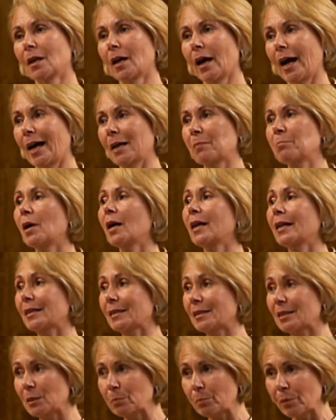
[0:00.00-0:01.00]
And my
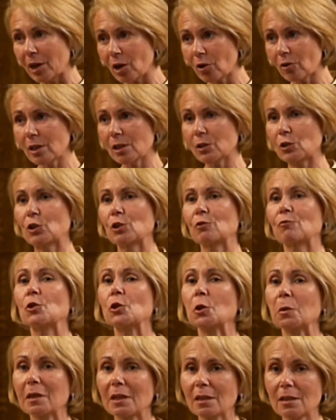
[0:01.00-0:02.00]
experience of
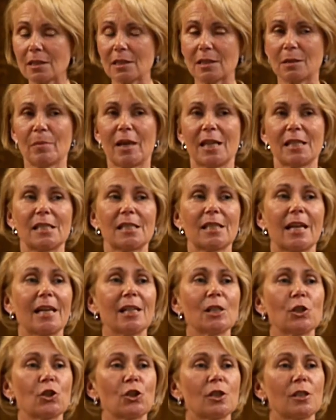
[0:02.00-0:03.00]
doing this
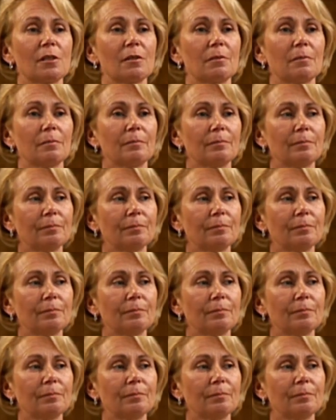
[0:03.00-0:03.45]
meditation